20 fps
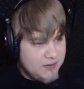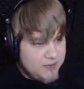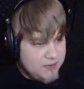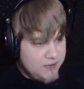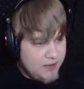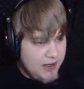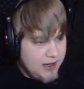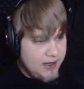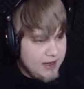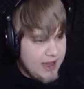
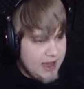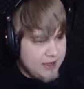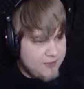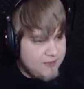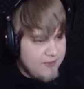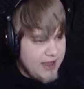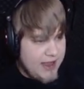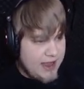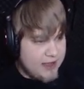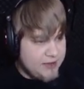So I got
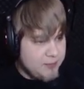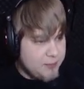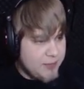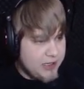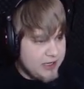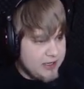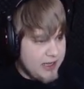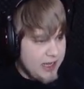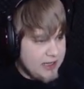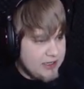that,
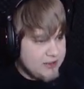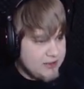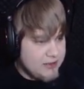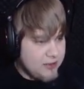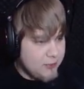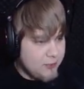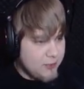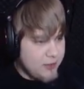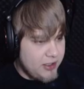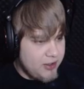but I
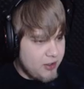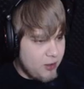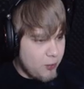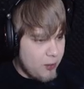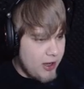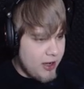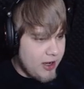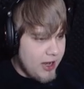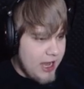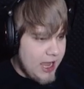don't really know
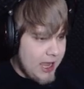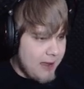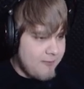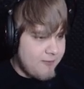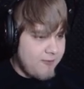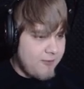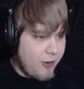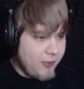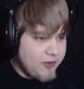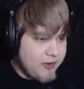where I
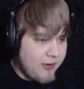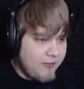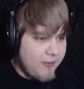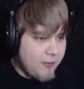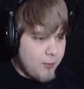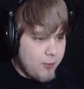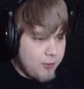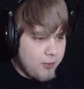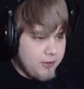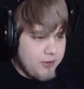am. Those are
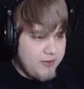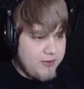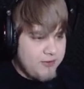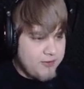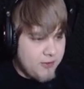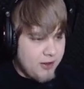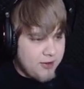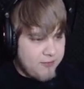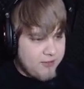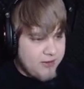the ruins,
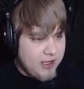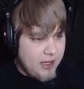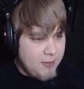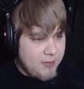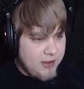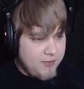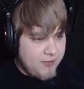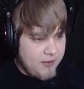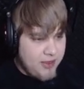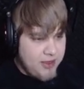so I think I'm
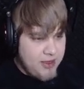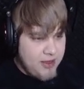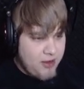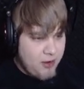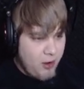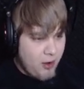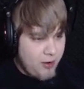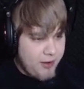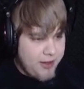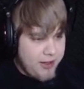either here
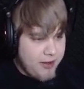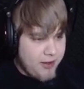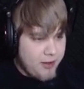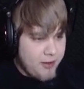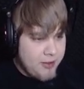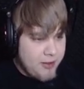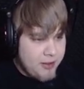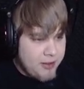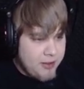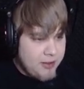or
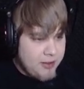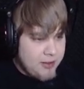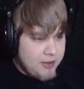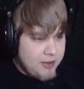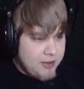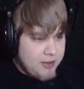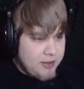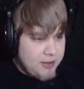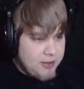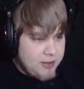here.
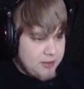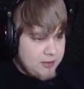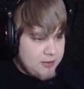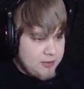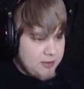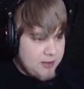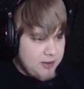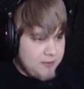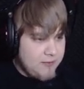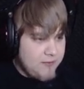
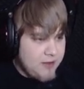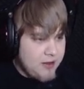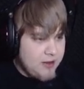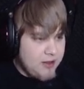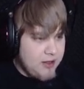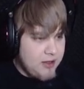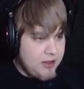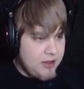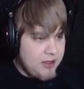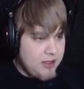There are
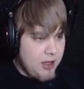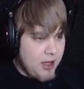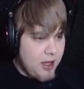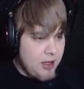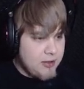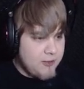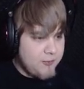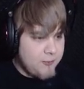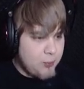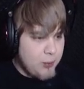a
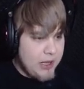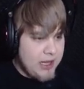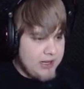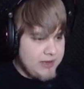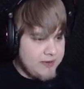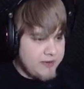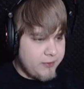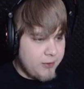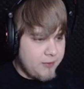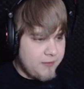lot of
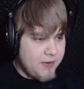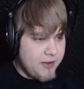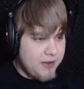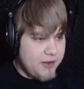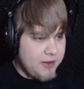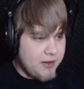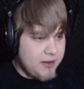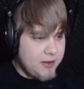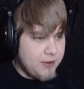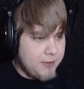wells over
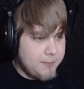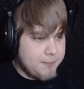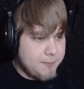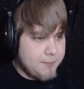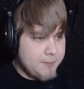here.